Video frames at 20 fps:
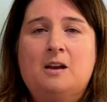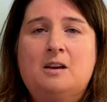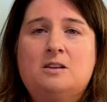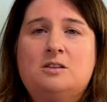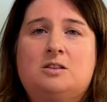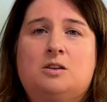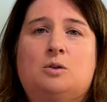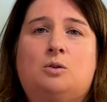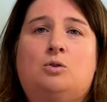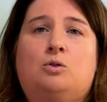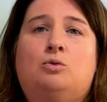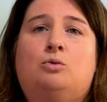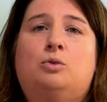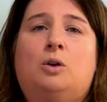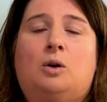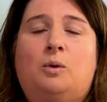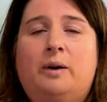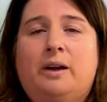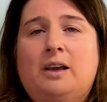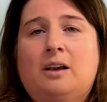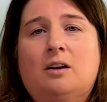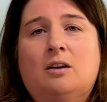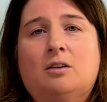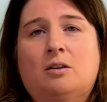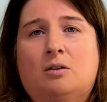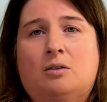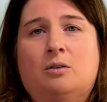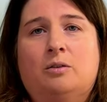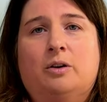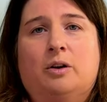So, growing your
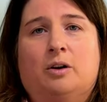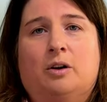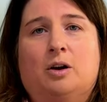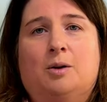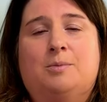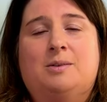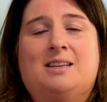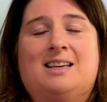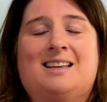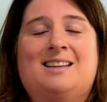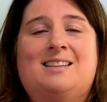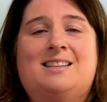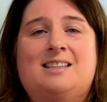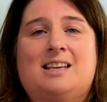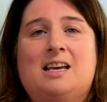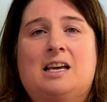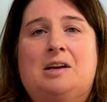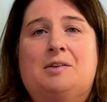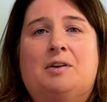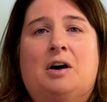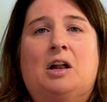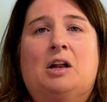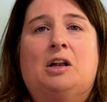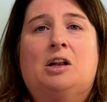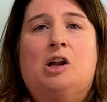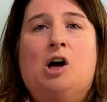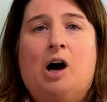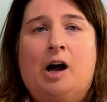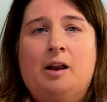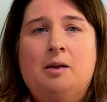own herbs can save a
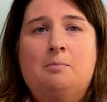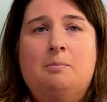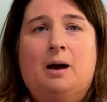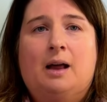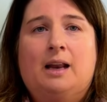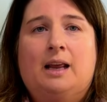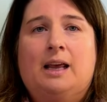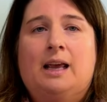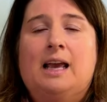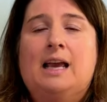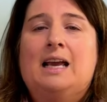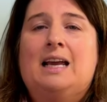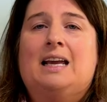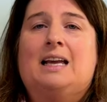lot of money.